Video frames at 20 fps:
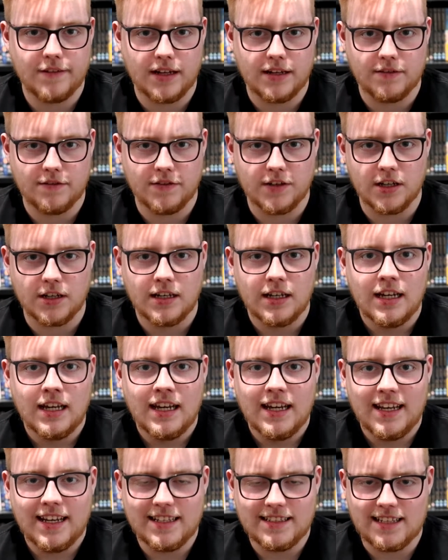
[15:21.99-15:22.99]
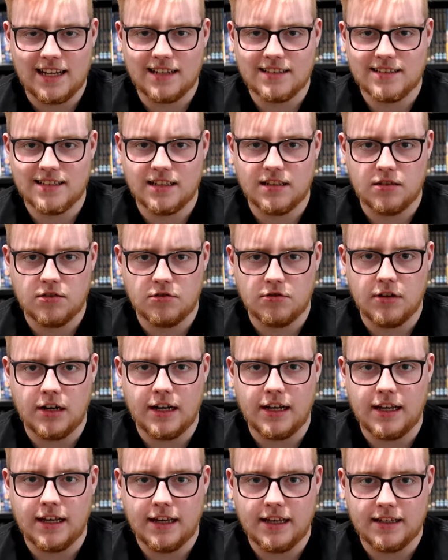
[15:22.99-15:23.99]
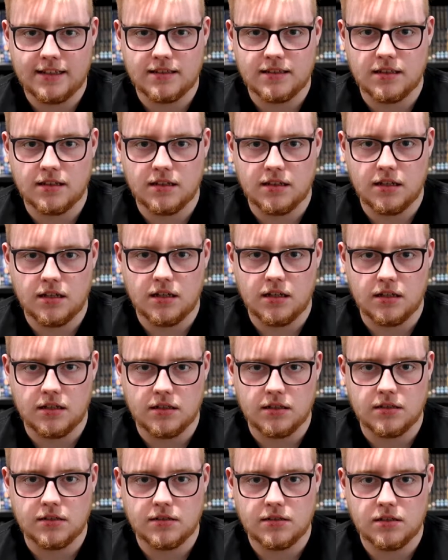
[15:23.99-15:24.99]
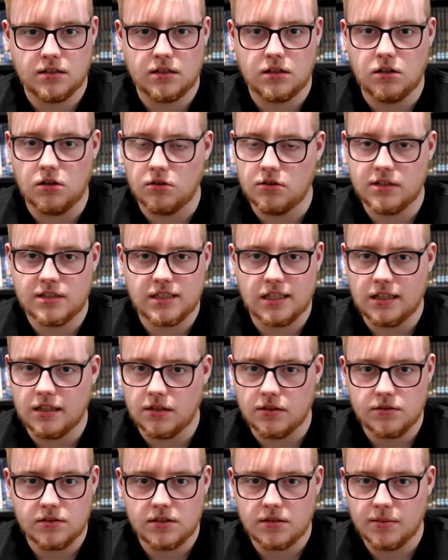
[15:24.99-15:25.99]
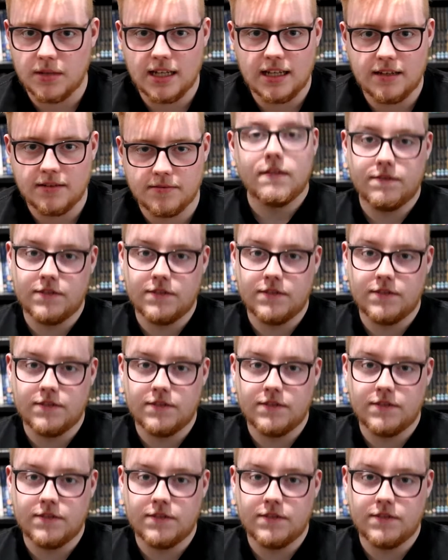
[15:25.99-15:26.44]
and that his acting career isn't as good as it used to be.